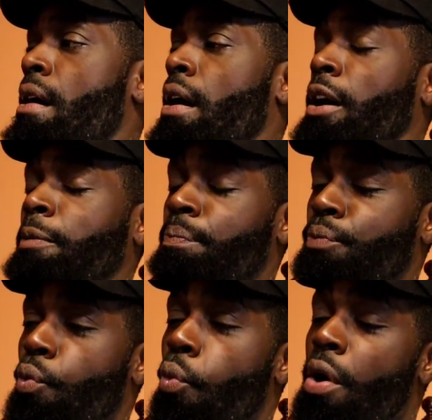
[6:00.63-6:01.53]

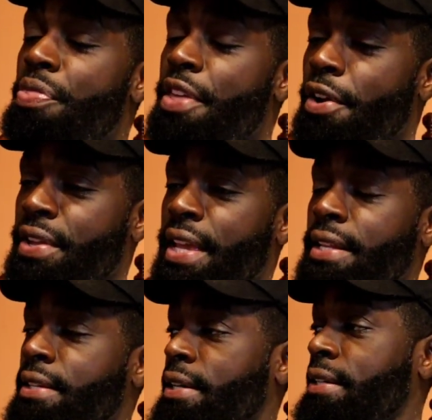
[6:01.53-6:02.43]
Um, what their
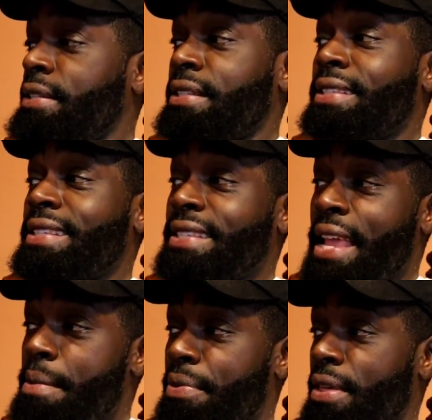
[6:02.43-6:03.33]
kit does is the
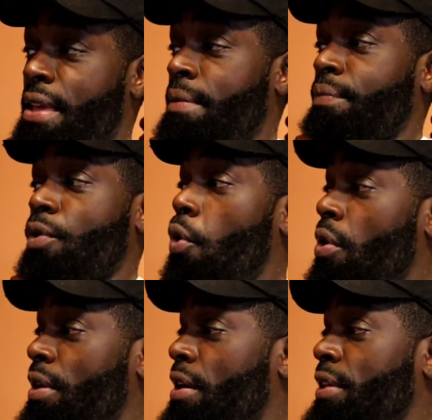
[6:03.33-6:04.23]
same thing
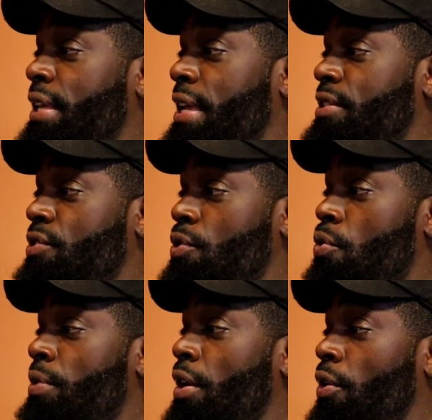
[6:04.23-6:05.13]
all the other kits
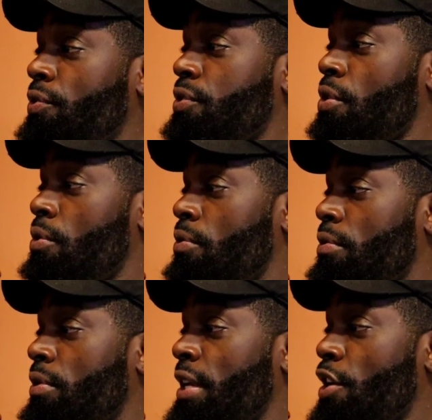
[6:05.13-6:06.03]
do. They also
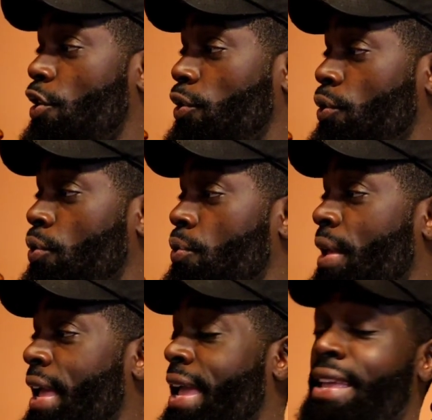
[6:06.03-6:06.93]

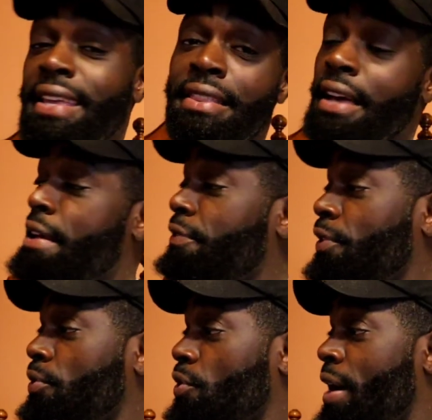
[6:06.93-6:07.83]
include a inline
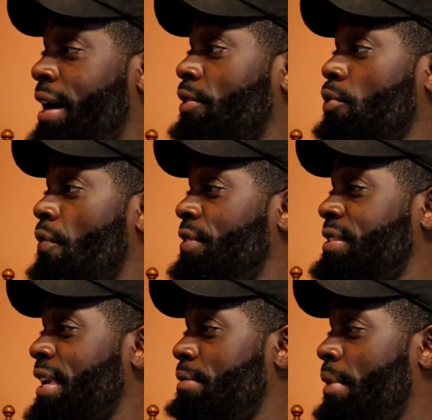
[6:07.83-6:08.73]
filter. I don't know if
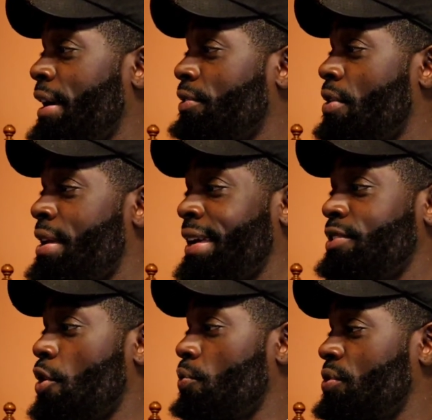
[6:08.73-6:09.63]
it's 10 micron.
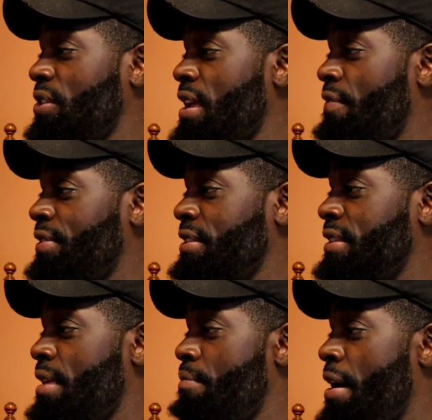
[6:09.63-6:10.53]
I don't see if it's a
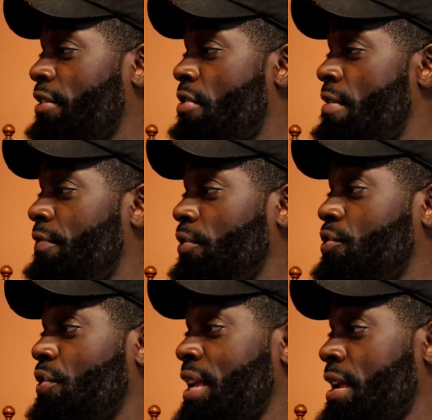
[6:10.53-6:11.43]
10 micron
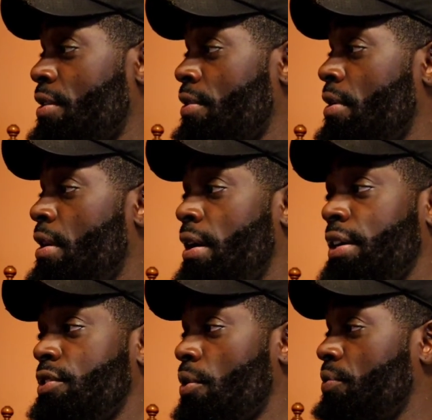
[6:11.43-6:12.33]
filter here.
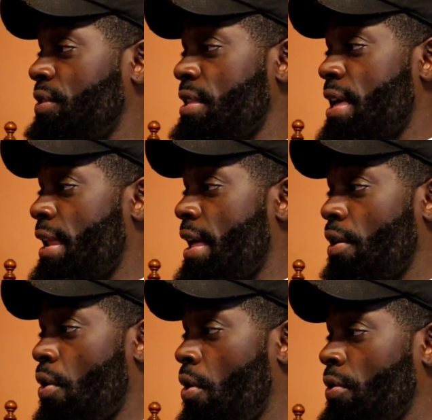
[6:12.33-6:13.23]
I don't see that
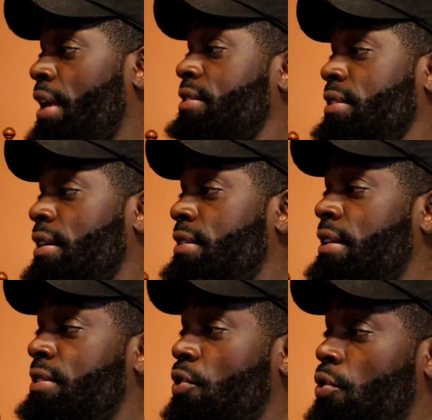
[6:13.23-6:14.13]
at all. Yes, it does.
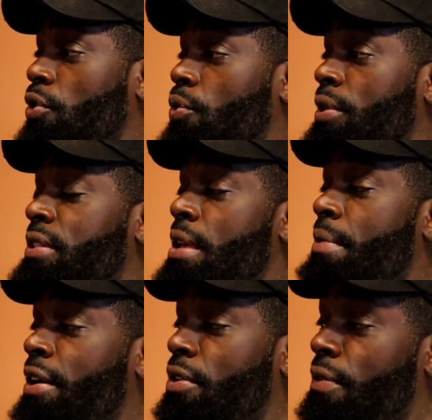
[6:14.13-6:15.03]
It does include a
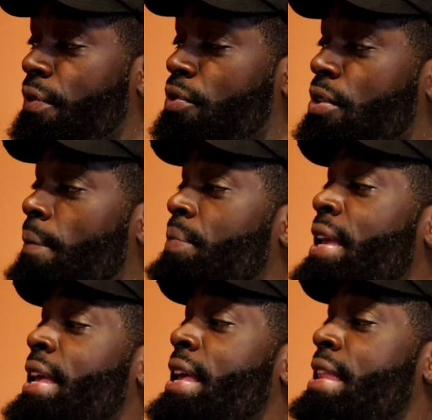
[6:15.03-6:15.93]
10 micron filter,
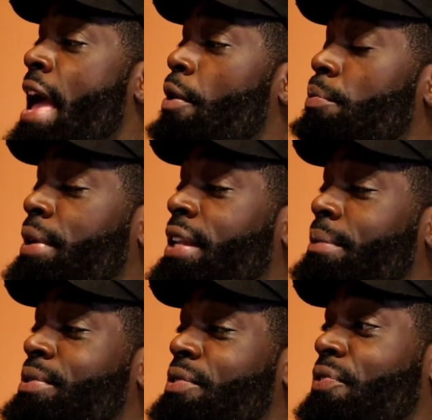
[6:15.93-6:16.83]
and that would bring it
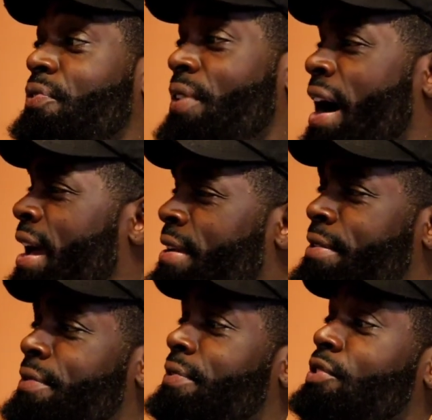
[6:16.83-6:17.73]
up to
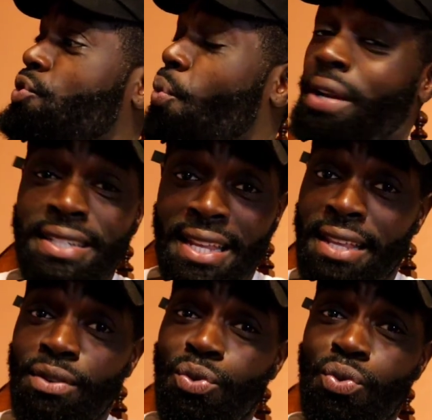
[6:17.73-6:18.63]

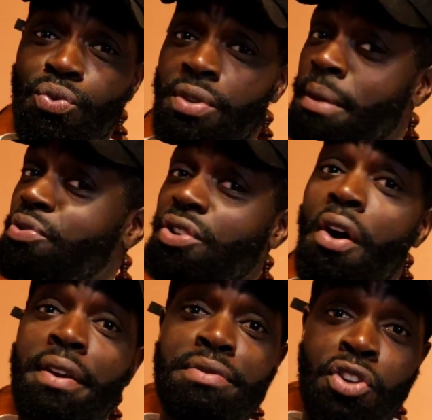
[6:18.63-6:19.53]
520. Ooh, I'm
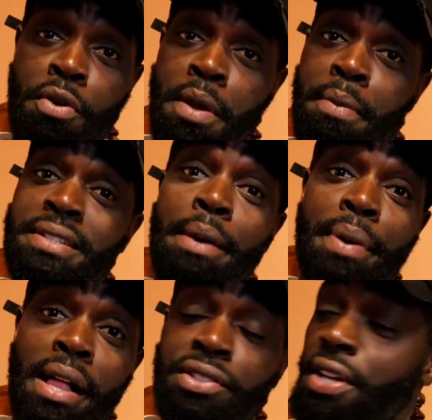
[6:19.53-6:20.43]
sorry. Sorry, Ms. I
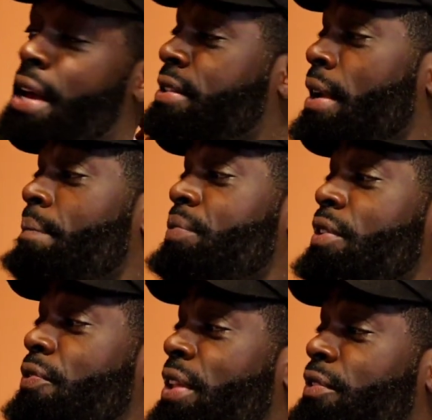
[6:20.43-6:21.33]
apologize.
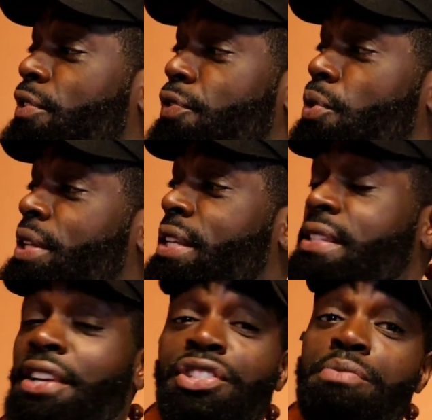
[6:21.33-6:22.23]
The, the fuel kit
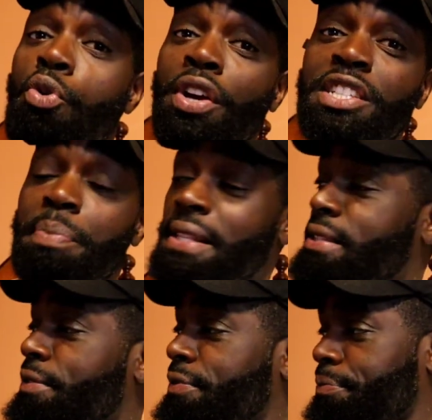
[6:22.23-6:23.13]
is actually more
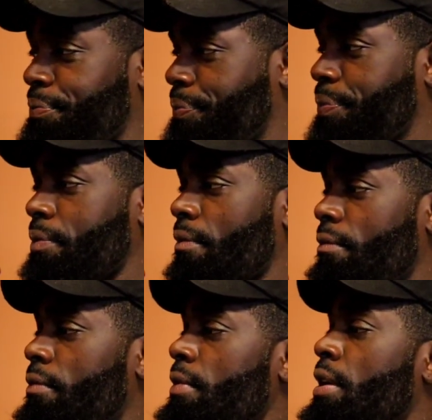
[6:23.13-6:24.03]
expensive
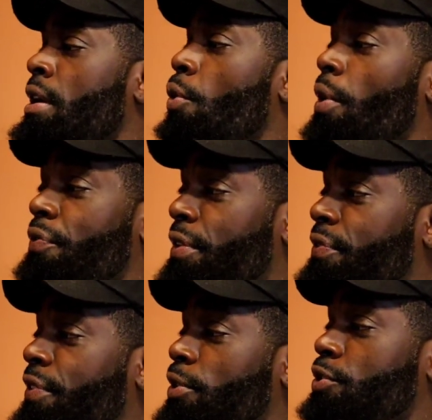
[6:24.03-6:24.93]
with
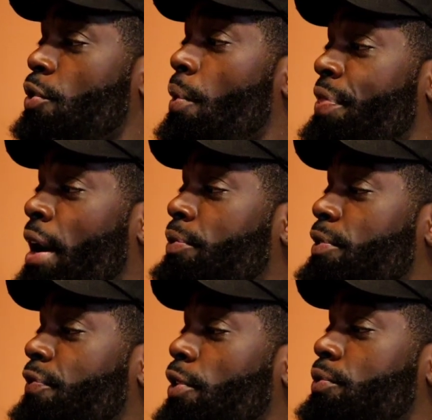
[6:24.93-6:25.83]
the filter. Without
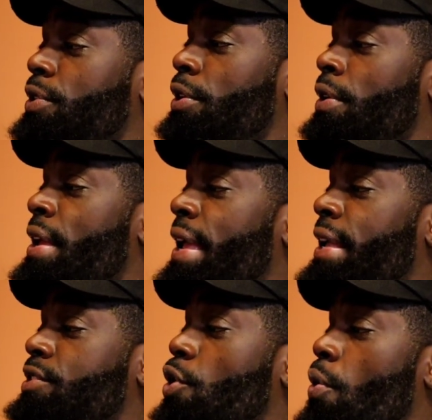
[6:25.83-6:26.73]
the filter,
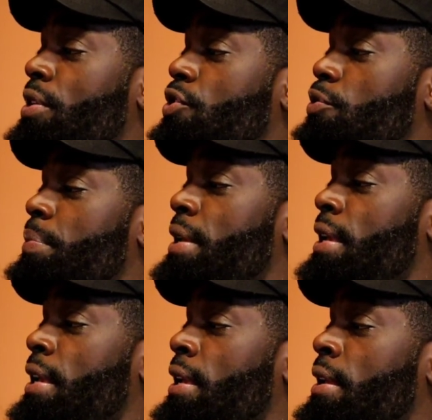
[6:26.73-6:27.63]
it's going to
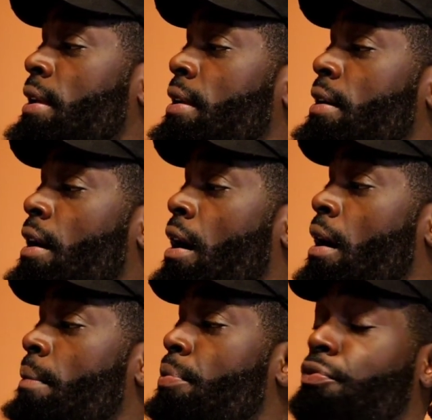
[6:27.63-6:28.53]
be
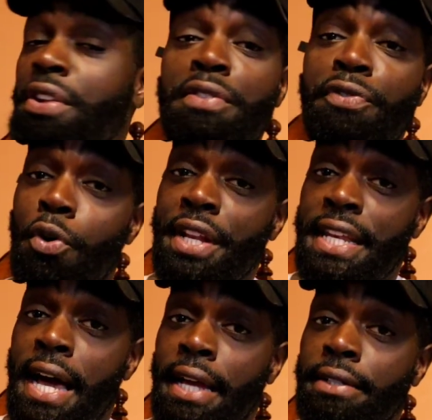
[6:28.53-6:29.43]
um,
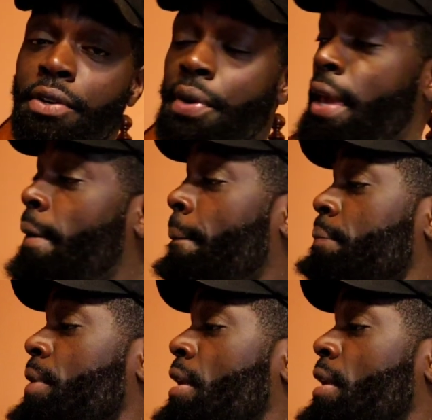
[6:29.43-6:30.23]
349. Okay.